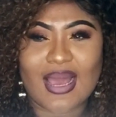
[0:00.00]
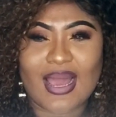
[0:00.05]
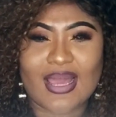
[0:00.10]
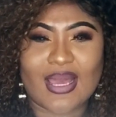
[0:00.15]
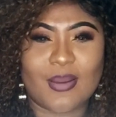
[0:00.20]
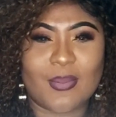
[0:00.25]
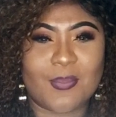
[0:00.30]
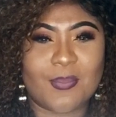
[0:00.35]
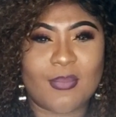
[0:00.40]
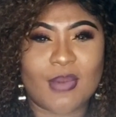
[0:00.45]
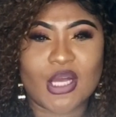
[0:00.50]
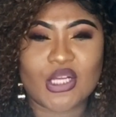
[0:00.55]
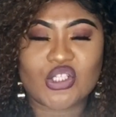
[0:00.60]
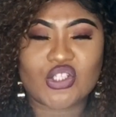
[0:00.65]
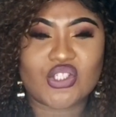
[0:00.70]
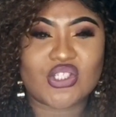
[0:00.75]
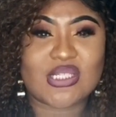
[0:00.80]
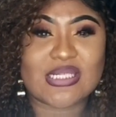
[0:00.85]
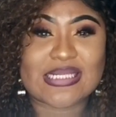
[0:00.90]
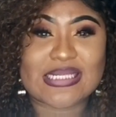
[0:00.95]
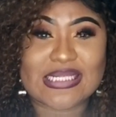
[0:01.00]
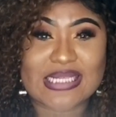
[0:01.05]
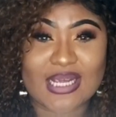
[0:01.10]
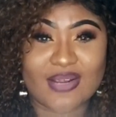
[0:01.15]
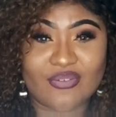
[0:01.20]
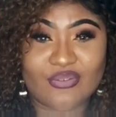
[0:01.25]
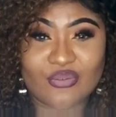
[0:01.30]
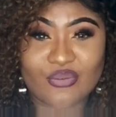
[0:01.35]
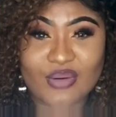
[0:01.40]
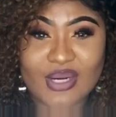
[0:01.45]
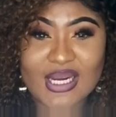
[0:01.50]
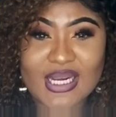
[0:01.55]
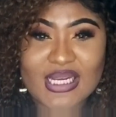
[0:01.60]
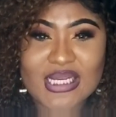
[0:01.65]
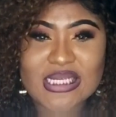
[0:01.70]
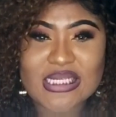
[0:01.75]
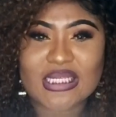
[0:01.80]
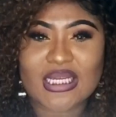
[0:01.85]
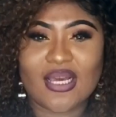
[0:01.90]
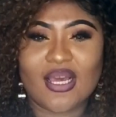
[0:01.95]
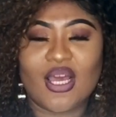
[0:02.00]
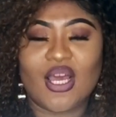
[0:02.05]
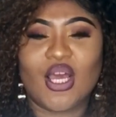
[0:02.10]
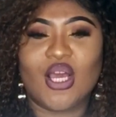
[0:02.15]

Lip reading: I am much different